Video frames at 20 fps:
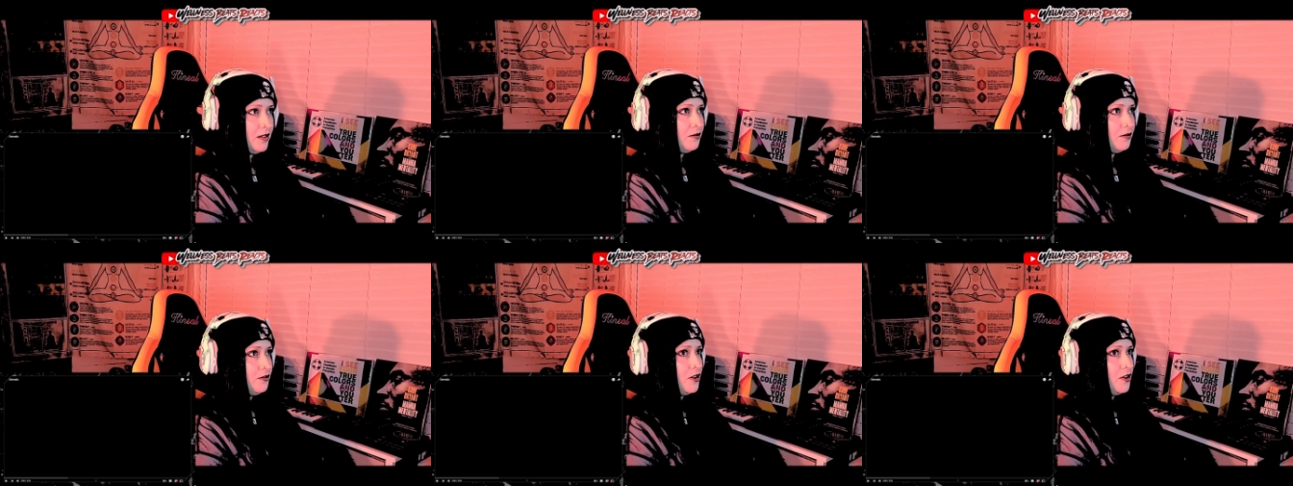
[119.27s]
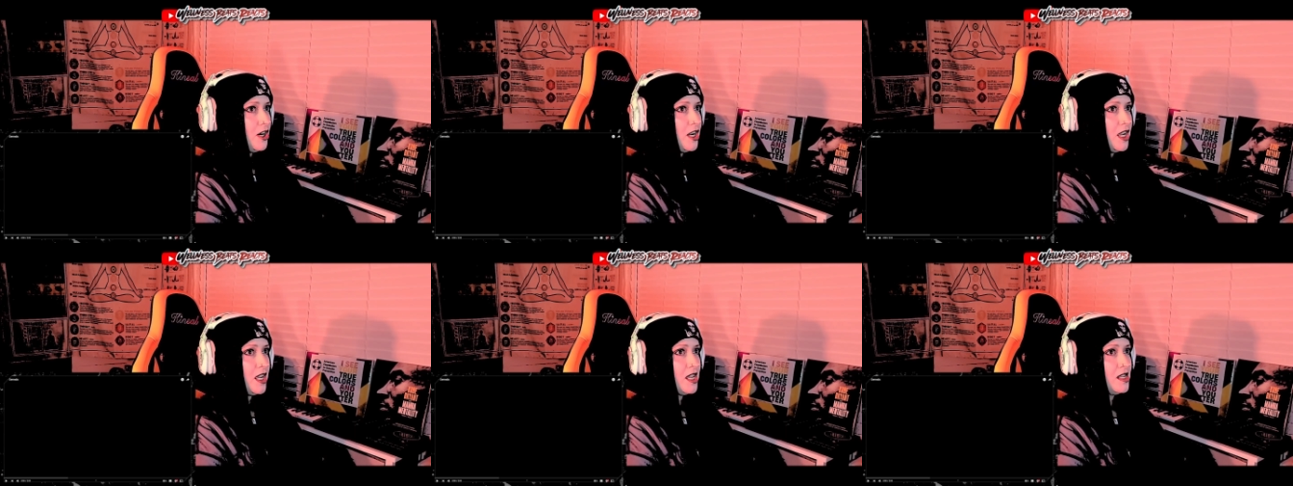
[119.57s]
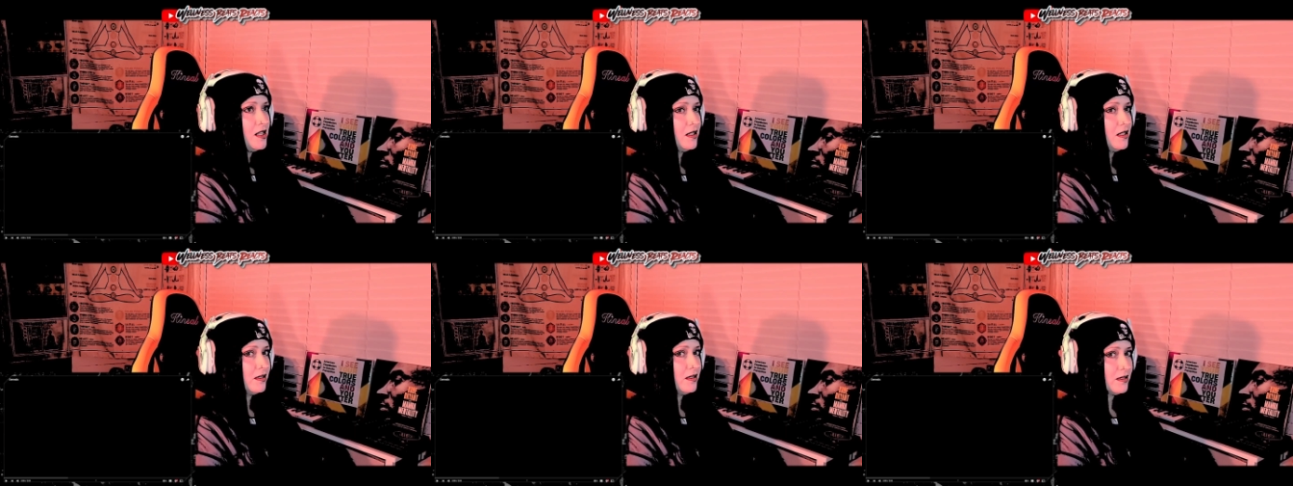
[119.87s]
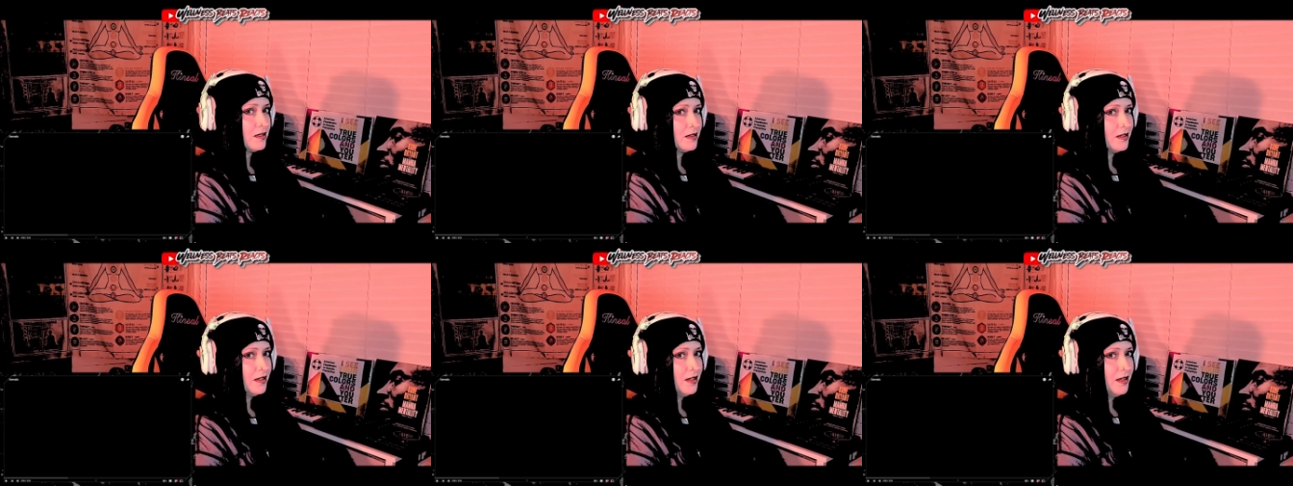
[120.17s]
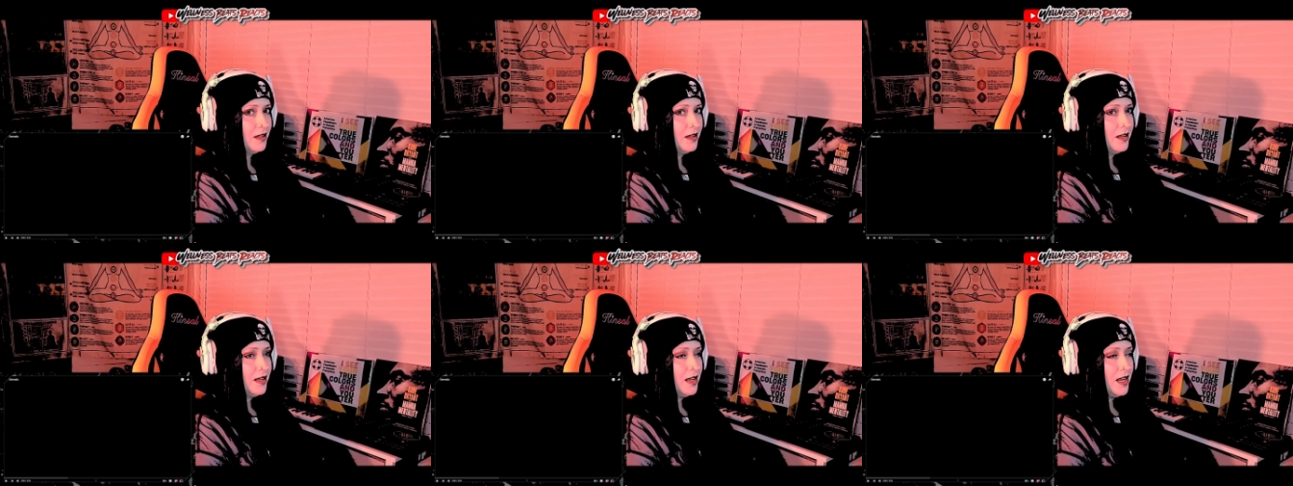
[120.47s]
phrase.
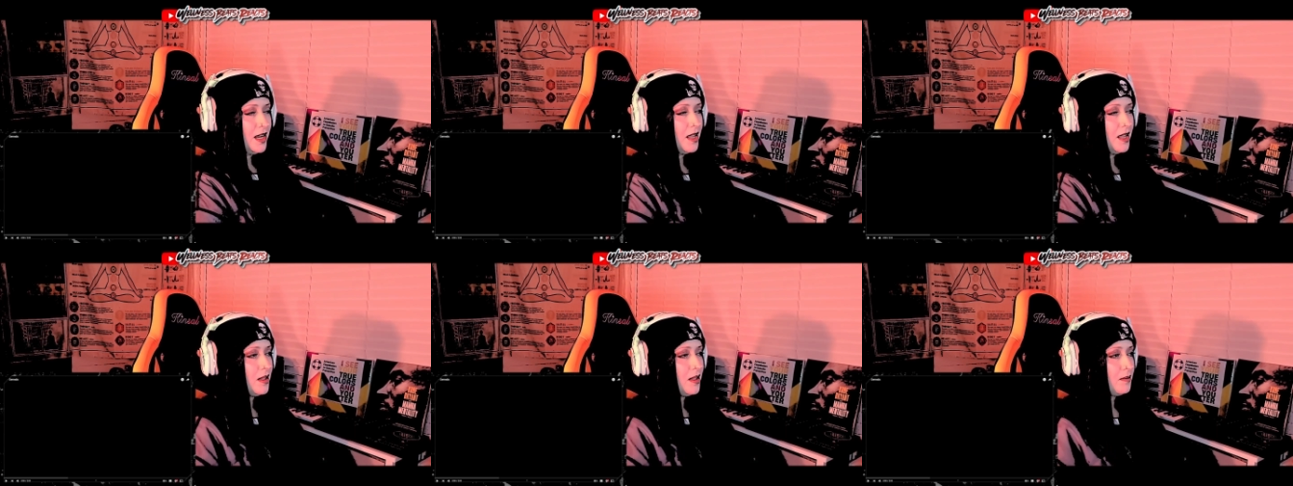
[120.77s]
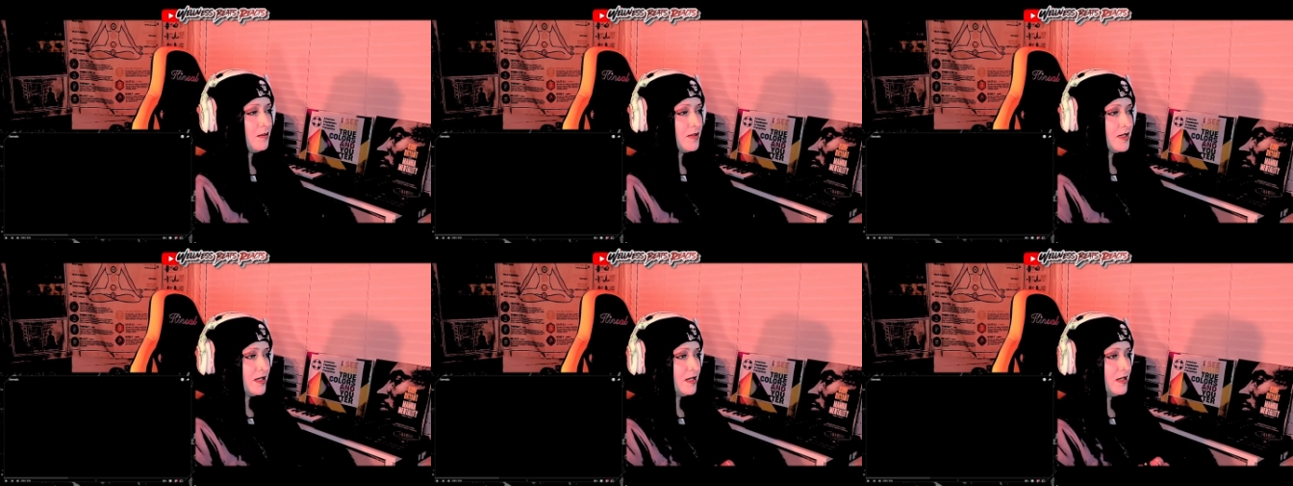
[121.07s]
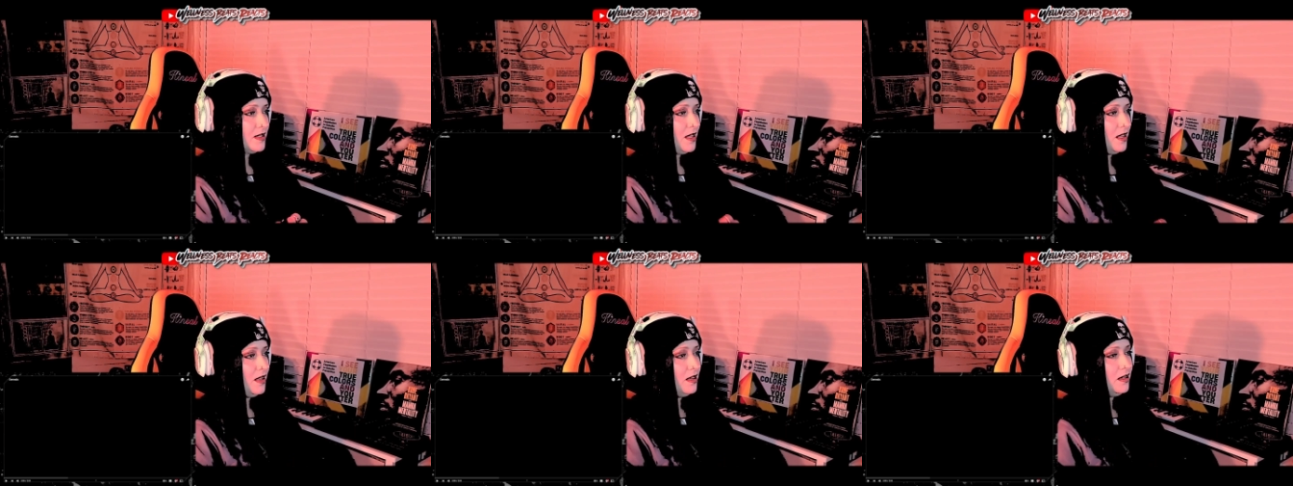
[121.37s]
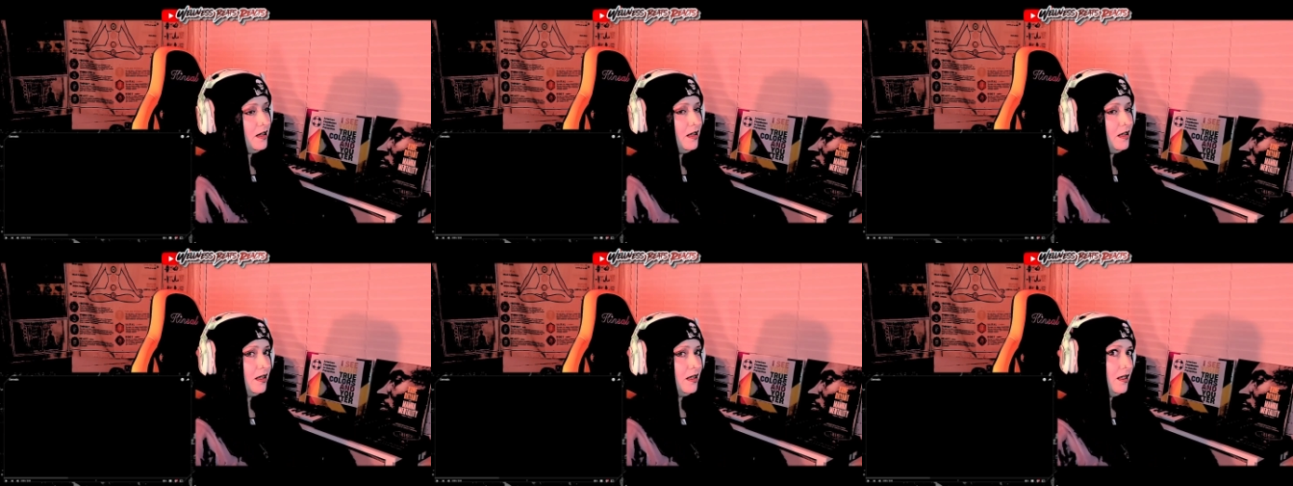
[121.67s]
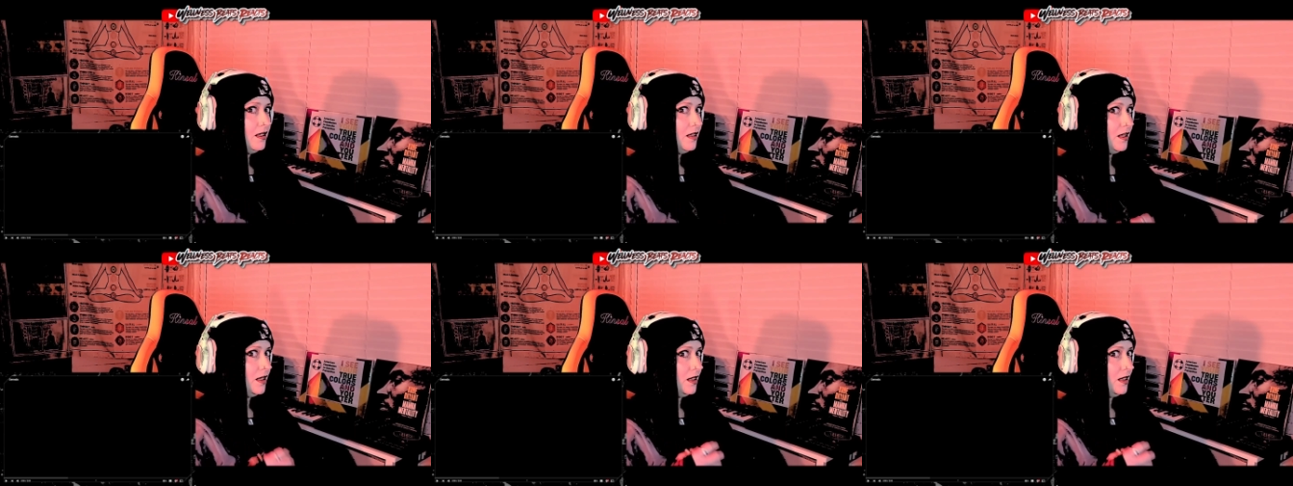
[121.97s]
I am sending